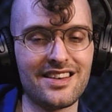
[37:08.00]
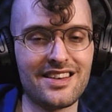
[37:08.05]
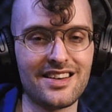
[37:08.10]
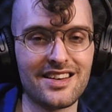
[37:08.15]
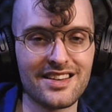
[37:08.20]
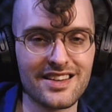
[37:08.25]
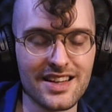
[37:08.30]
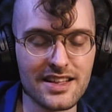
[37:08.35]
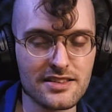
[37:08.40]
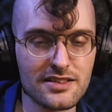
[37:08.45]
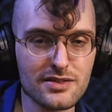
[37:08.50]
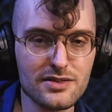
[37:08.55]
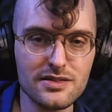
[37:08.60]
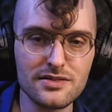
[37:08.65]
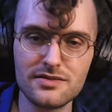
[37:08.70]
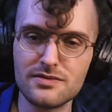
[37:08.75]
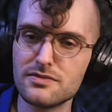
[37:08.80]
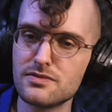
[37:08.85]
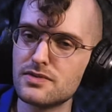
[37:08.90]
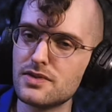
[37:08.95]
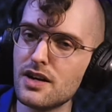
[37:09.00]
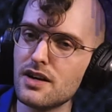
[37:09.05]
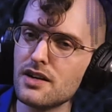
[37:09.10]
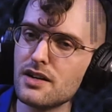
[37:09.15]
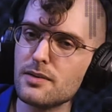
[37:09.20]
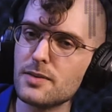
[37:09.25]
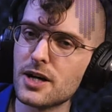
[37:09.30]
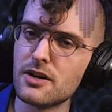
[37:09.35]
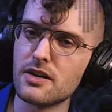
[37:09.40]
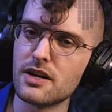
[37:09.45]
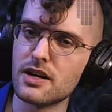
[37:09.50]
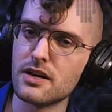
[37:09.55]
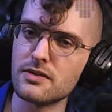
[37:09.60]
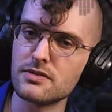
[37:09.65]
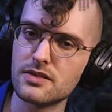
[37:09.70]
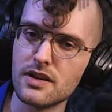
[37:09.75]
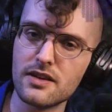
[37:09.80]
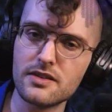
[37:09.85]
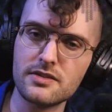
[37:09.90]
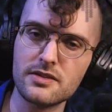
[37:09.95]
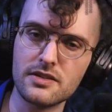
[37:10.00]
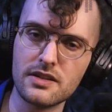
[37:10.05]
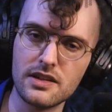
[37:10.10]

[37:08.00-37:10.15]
And they didn't talk about how Dr.